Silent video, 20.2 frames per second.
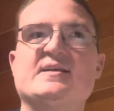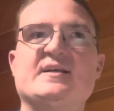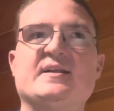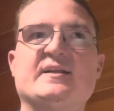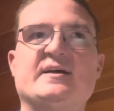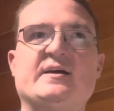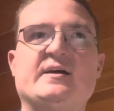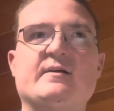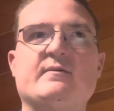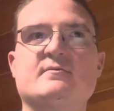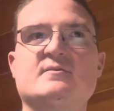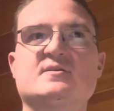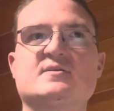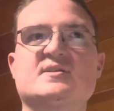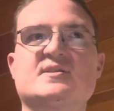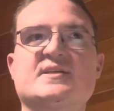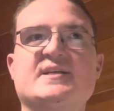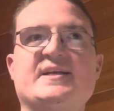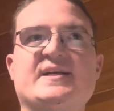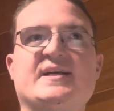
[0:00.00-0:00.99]
and I will
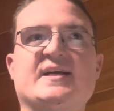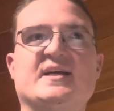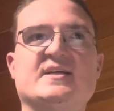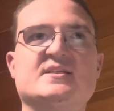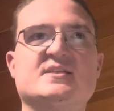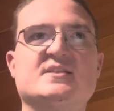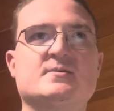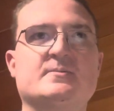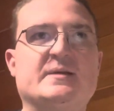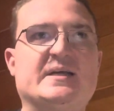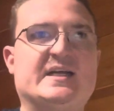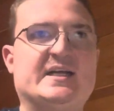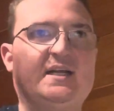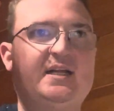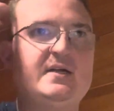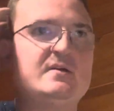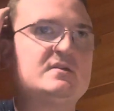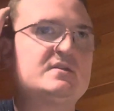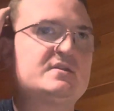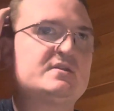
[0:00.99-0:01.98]
see you guys back
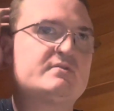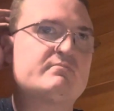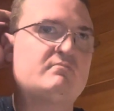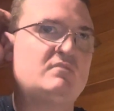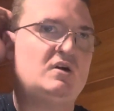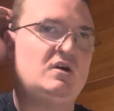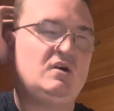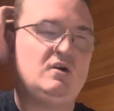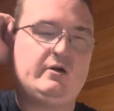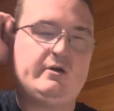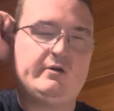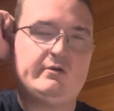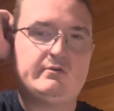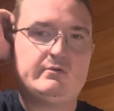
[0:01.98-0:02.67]
here tomorrow.